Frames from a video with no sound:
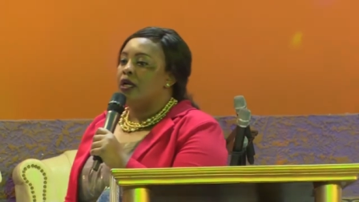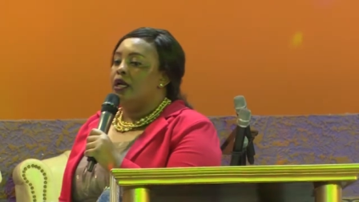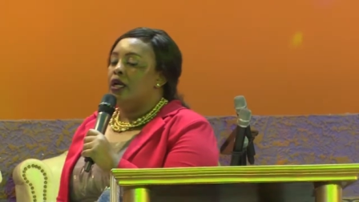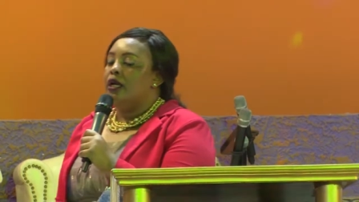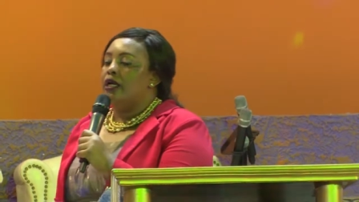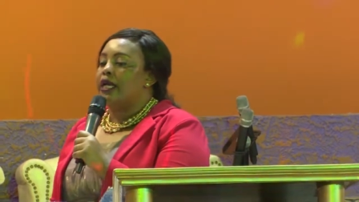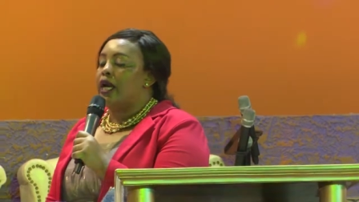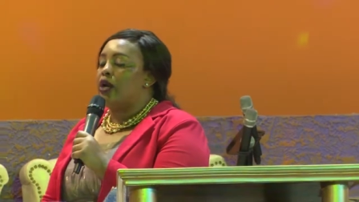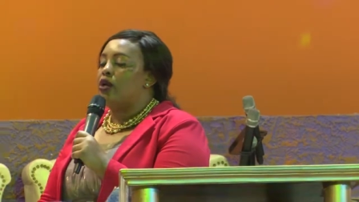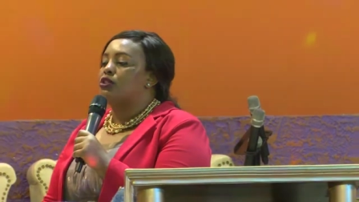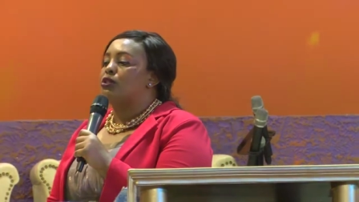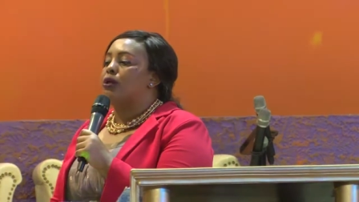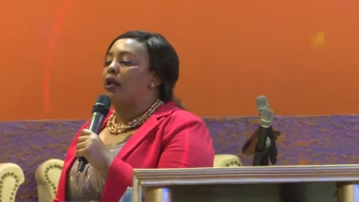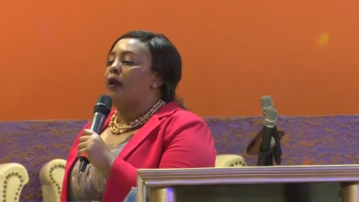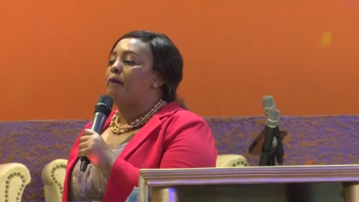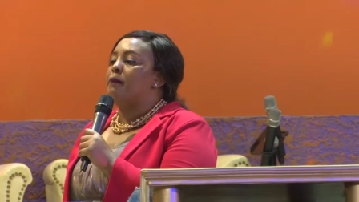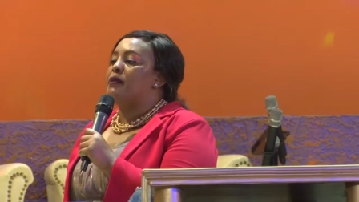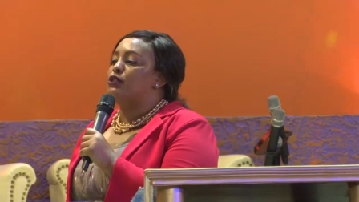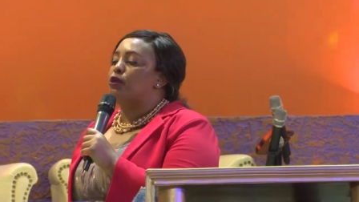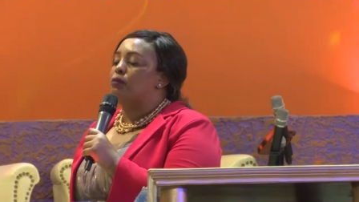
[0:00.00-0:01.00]
In
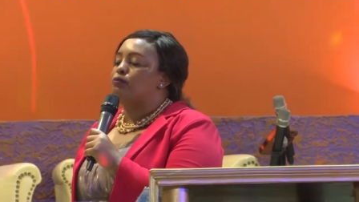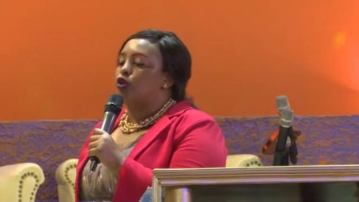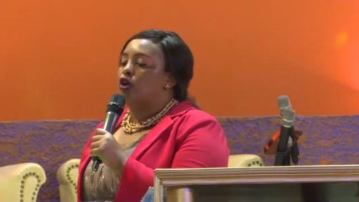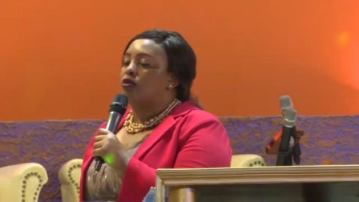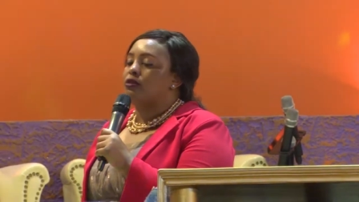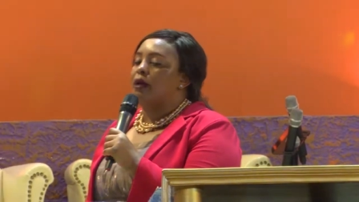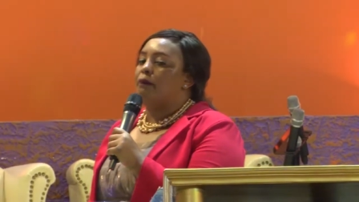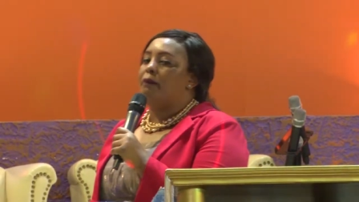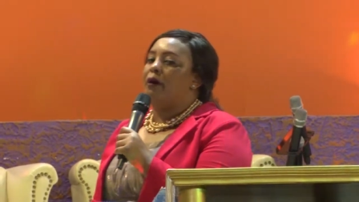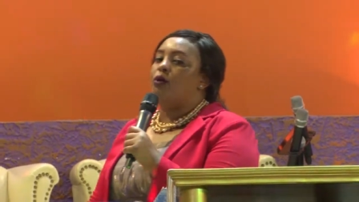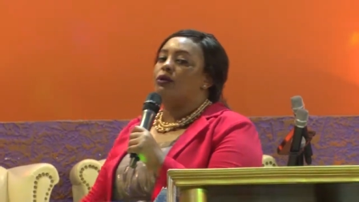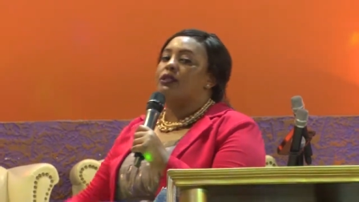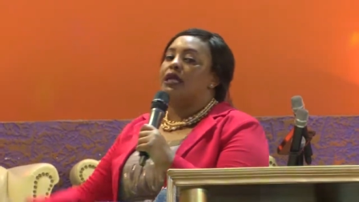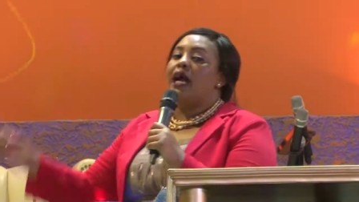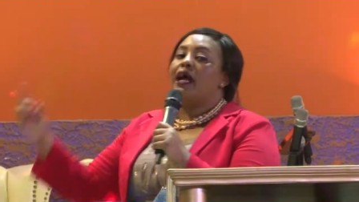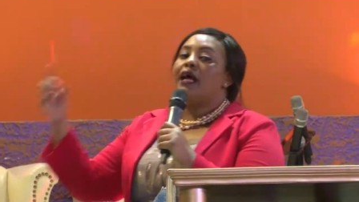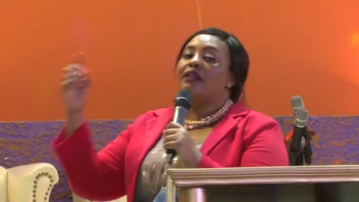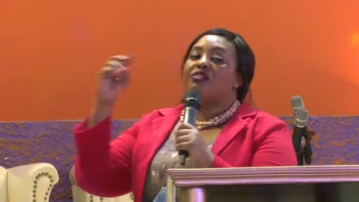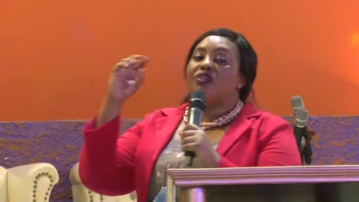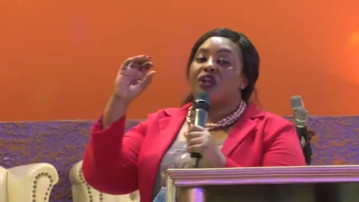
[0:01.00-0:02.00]
Kegoshonai, Bishop talked
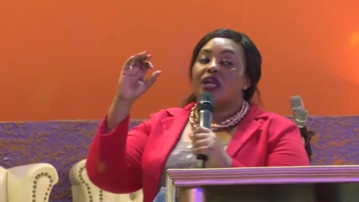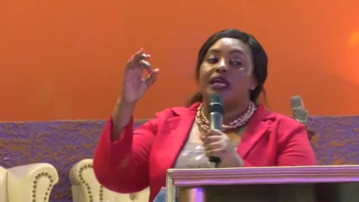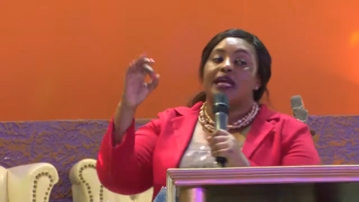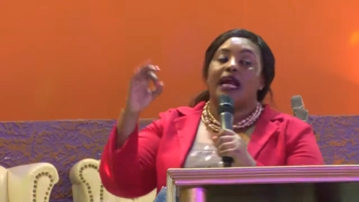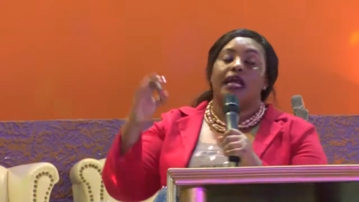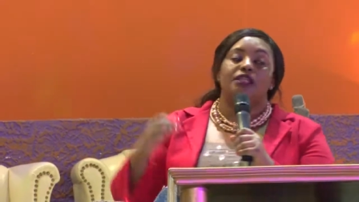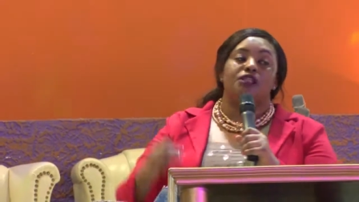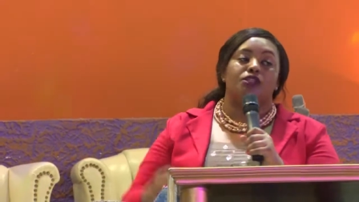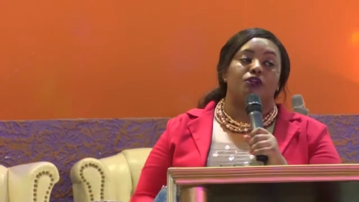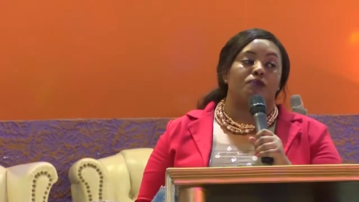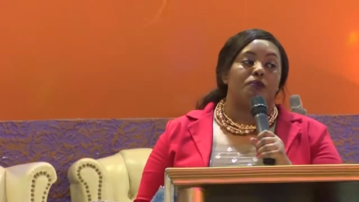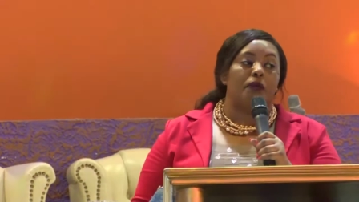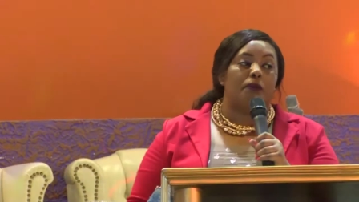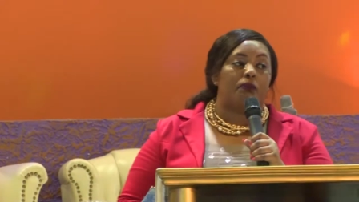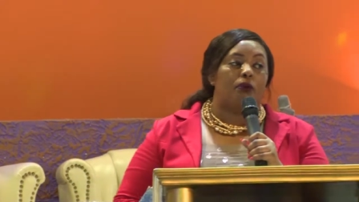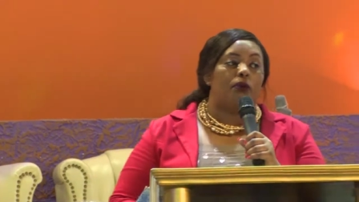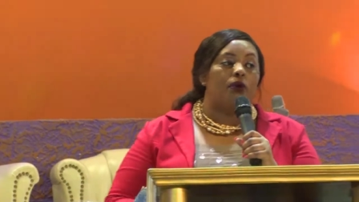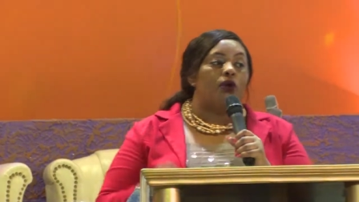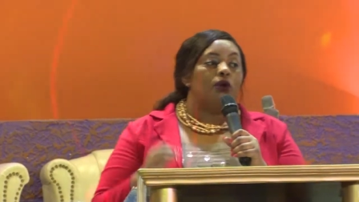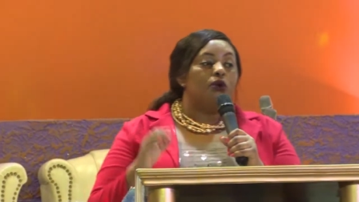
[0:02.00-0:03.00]
about three kinds of
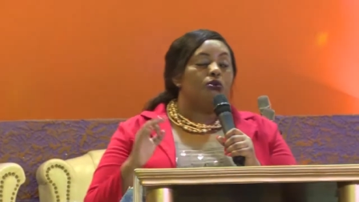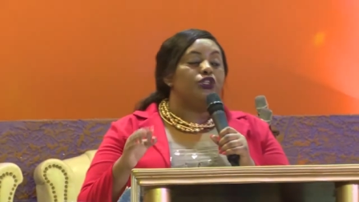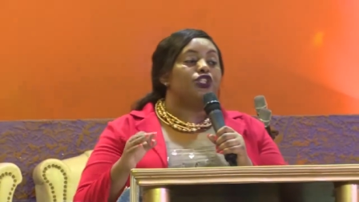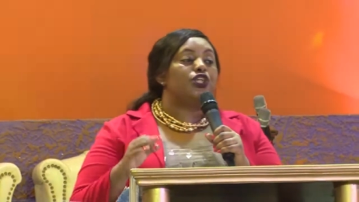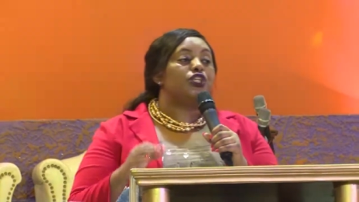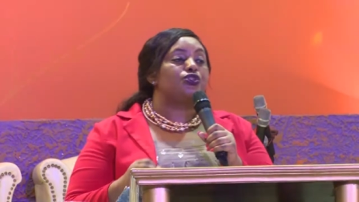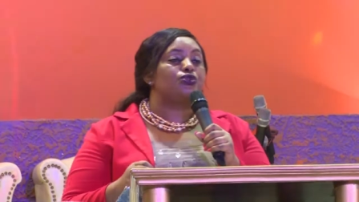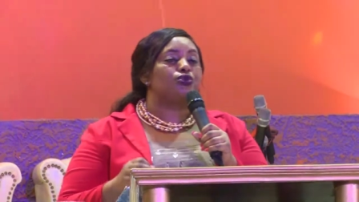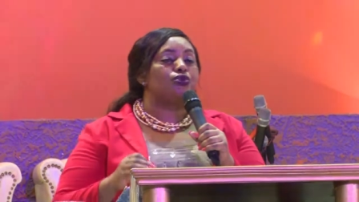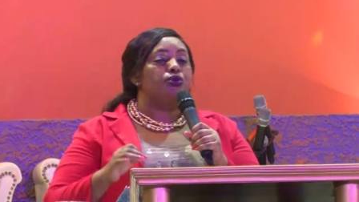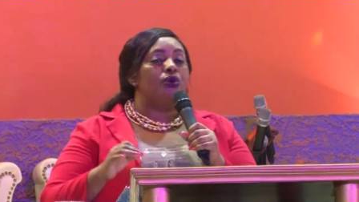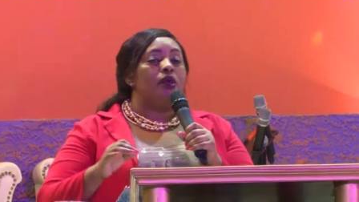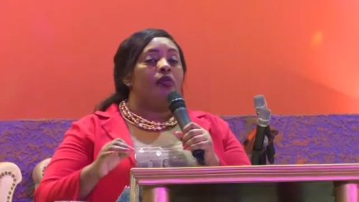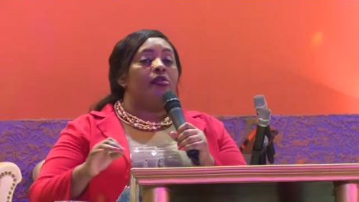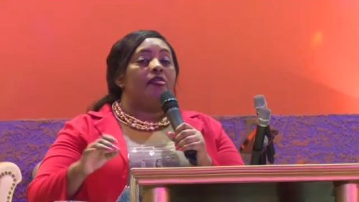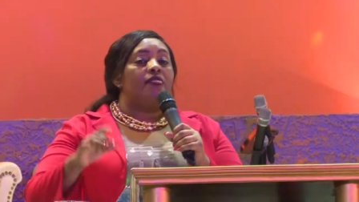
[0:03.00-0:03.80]
people, which is true.